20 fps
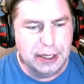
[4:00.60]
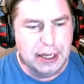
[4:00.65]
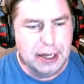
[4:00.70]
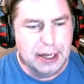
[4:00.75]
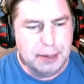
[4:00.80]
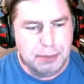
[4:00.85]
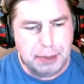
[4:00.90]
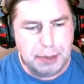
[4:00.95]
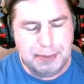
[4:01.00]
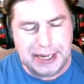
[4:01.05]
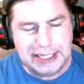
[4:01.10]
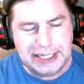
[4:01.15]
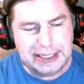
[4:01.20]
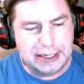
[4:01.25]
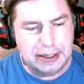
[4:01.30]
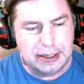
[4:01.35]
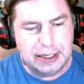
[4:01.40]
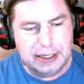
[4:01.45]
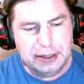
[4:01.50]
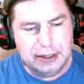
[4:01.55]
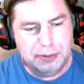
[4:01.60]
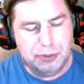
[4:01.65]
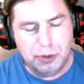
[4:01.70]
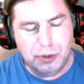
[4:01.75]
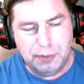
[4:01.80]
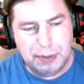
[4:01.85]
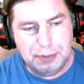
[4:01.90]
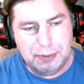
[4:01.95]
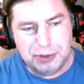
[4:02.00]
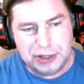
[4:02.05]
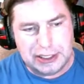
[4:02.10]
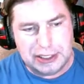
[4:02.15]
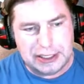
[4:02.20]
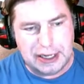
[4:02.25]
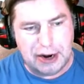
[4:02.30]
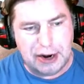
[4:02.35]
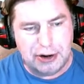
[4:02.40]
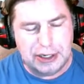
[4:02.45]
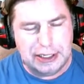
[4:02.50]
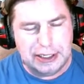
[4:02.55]
But basically, when we put this
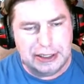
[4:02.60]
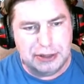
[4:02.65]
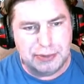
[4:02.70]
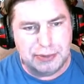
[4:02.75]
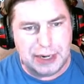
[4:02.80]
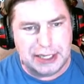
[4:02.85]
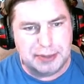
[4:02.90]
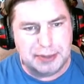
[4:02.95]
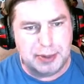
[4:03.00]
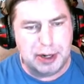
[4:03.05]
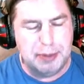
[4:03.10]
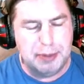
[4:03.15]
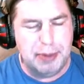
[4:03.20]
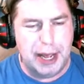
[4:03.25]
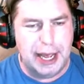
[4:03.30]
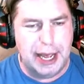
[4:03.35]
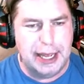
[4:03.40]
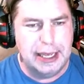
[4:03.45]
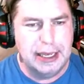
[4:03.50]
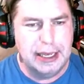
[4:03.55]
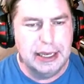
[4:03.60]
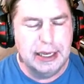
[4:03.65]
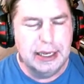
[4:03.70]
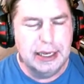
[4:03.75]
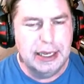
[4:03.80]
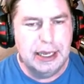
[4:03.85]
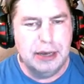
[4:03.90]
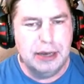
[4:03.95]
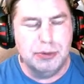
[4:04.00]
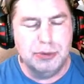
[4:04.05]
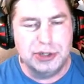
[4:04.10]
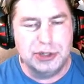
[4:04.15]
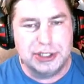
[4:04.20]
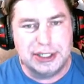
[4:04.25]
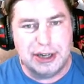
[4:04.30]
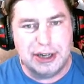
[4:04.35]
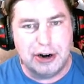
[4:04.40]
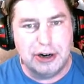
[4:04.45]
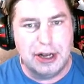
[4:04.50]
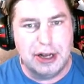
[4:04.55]
card in the Raspberry Pi, it will
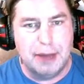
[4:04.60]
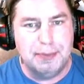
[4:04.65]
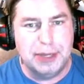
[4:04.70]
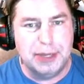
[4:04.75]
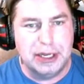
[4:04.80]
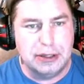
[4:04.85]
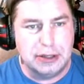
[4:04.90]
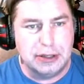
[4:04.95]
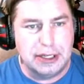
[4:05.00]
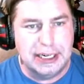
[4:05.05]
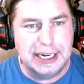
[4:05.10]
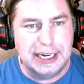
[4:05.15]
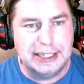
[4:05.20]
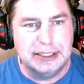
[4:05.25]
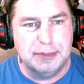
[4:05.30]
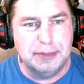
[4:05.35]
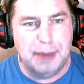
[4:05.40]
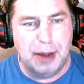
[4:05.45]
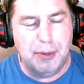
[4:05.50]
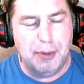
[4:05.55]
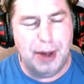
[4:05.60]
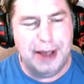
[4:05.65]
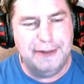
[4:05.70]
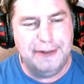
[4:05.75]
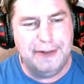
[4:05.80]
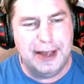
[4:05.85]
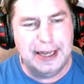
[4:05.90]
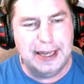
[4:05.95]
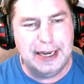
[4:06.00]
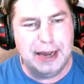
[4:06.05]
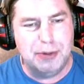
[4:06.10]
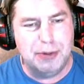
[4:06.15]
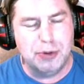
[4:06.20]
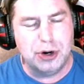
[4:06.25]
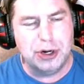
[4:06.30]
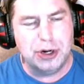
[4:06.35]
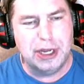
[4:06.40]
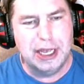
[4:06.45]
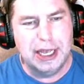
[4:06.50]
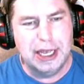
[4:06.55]
start up, it'll connect to my Wi-Fi
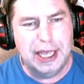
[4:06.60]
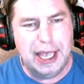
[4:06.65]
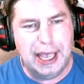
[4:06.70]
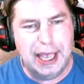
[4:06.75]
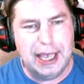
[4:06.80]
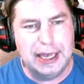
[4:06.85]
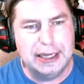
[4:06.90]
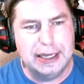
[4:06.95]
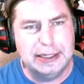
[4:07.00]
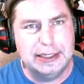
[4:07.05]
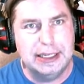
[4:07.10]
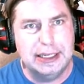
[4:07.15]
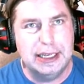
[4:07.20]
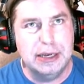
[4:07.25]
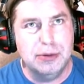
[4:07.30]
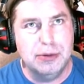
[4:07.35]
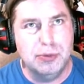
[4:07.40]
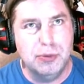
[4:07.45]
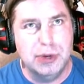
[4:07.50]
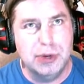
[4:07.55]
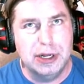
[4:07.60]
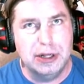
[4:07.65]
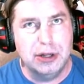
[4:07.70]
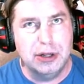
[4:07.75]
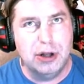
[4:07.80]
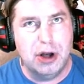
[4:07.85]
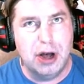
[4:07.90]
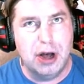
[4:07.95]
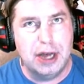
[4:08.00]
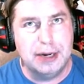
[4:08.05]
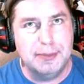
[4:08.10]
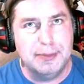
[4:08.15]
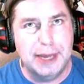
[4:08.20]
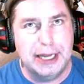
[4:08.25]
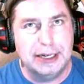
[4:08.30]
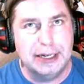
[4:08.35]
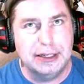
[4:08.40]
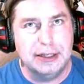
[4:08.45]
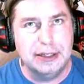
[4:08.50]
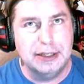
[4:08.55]
network, and it will
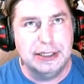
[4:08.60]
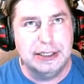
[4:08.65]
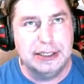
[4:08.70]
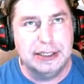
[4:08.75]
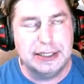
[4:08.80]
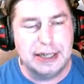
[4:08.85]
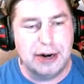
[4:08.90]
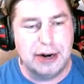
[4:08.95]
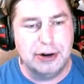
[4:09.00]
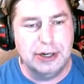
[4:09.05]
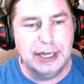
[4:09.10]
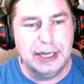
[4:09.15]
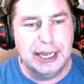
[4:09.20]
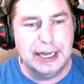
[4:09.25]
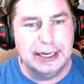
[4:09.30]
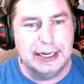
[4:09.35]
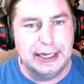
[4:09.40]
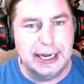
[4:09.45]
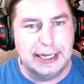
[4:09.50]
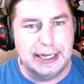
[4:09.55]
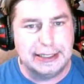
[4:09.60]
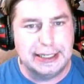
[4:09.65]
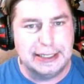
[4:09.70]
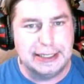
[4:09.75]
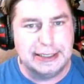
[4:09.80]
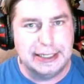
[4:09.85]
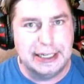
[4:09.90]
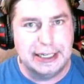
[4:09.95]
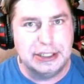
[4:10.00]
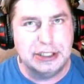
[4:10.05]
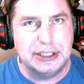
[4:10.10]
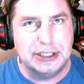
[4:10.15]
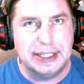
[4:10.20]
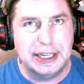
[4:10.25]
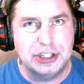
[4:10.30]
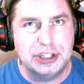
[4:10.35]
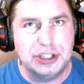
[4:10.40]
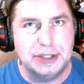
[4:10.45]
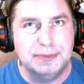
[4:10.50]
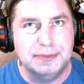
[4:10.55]
automatically start an SSH
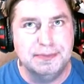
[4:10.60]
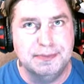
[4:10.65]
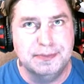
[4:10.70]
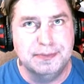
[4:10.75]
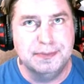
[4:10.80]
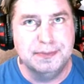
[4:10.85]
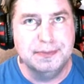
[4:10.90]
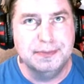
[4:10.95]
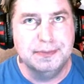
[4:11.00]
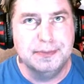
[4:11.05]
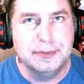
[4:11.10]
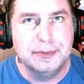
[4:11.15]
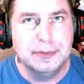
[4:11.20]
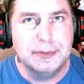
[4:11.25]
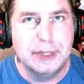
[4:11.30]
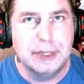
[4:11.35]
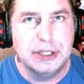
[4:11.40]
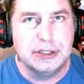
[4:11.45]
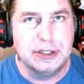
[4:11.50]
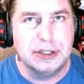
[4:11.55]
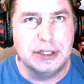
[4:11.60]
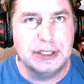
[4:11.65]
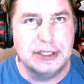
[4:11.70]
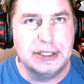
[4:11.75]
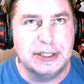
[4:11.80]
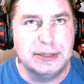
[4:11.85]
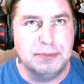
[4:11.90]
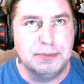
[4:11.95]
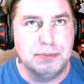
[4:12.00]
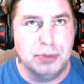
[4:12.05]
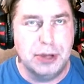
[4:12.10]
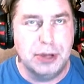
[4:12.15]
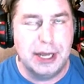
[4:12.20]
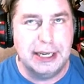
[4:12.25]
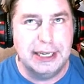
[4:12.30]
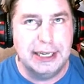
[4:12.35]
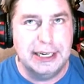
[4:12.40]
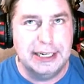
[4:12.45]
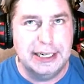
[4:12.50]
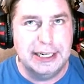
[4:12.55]
session. So let's plug it
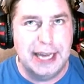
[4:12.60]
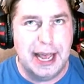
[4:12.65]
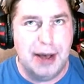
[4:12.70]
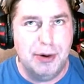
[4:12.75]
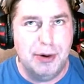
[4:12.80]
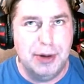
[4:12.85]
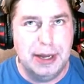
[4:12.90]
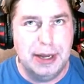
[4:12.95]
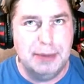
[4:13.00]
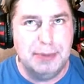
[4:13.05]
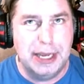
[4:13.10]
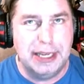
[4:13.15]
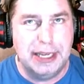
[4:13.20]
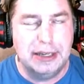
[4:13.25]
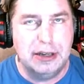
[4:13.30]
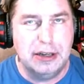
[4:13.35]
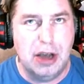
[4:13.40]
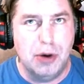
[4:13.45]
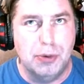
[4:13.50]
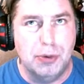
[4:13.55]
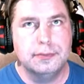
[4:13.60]
in now and make it go.